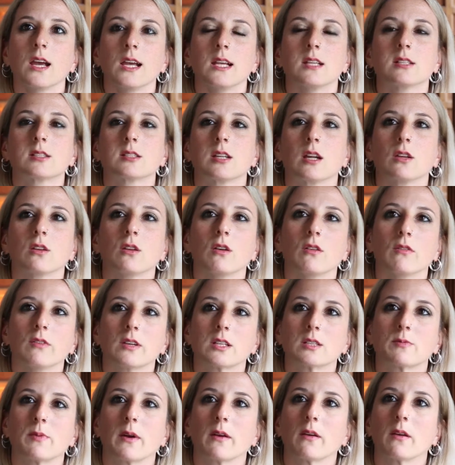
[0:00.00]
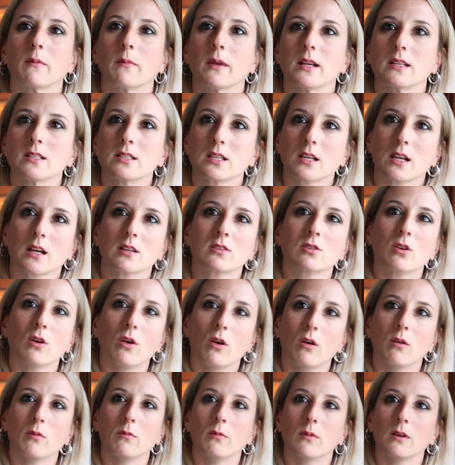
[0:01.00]
instead of experimenting at
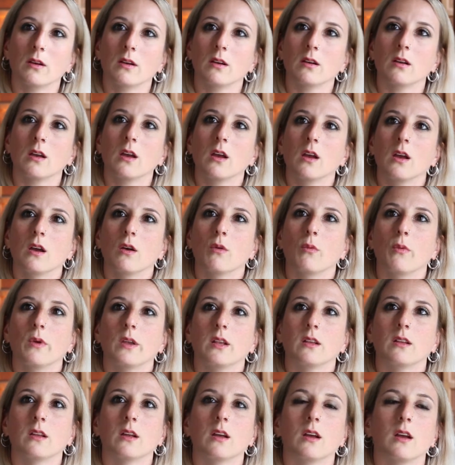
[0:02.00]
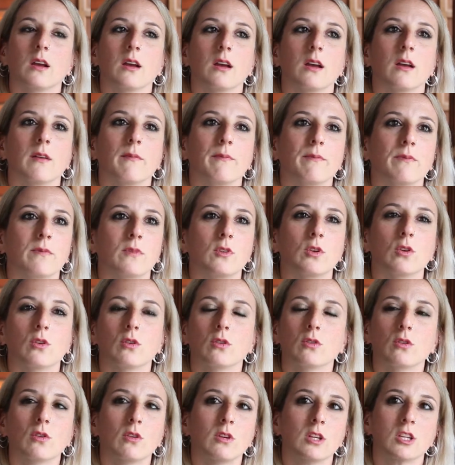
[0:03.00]
home with no
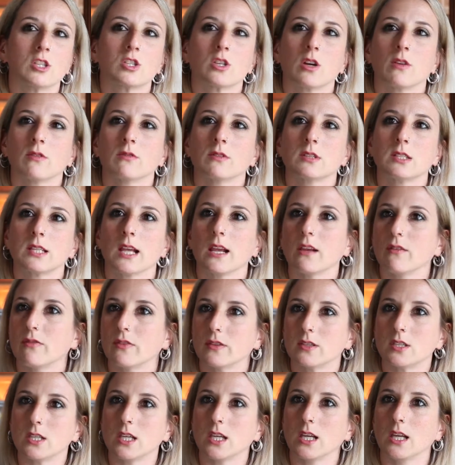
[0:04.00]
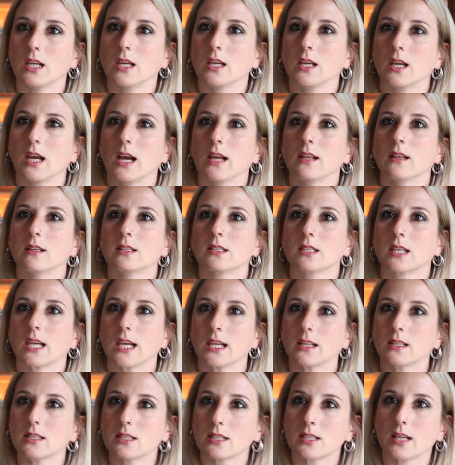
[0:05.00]
knowledge on safety and
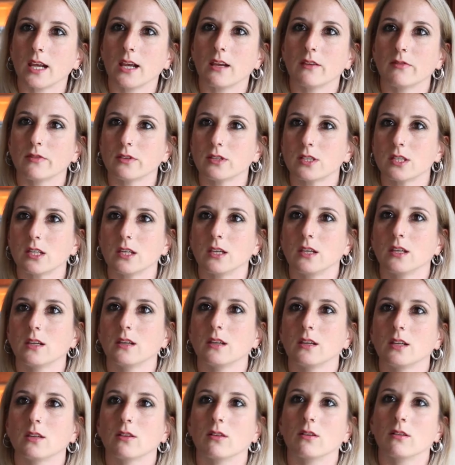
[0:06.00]
skin safety,